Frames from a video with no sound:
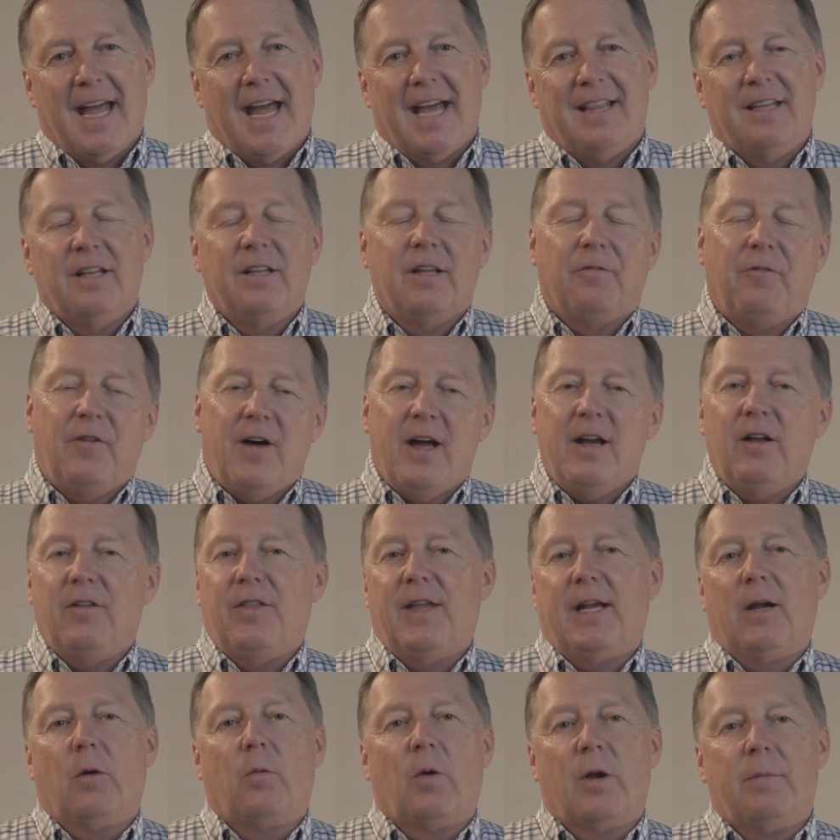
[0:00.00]
And then the final
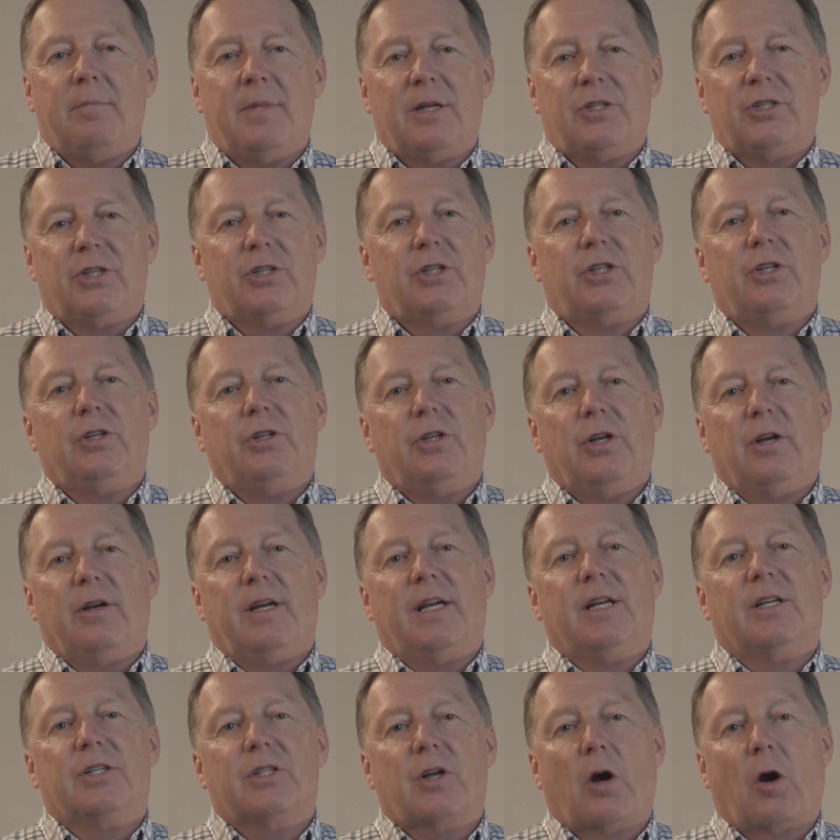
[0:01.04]
thing I want to mention to you
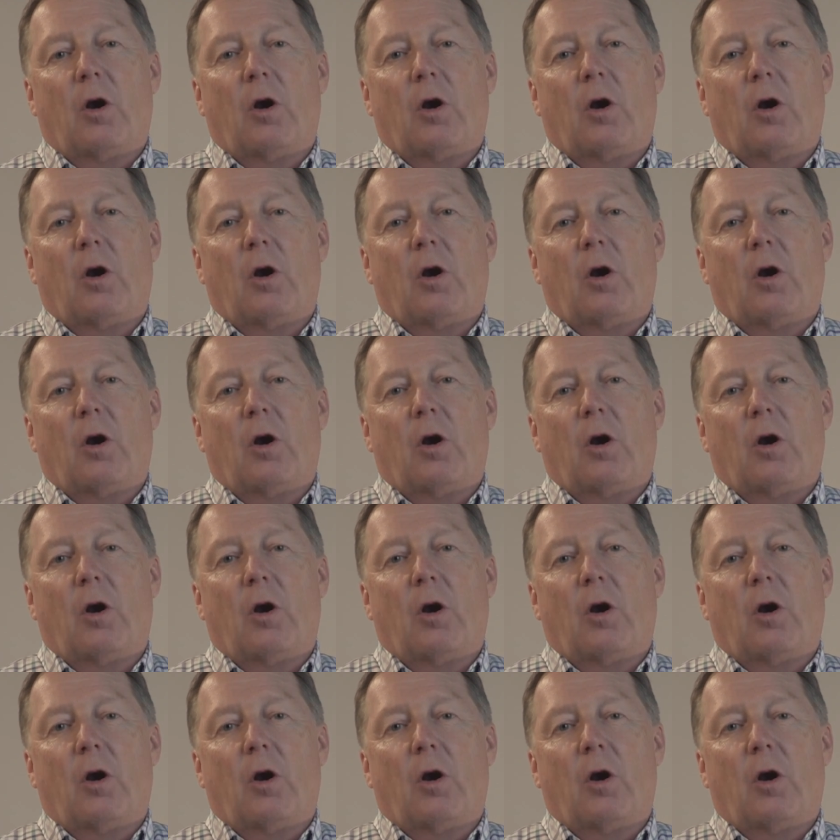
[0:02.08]
is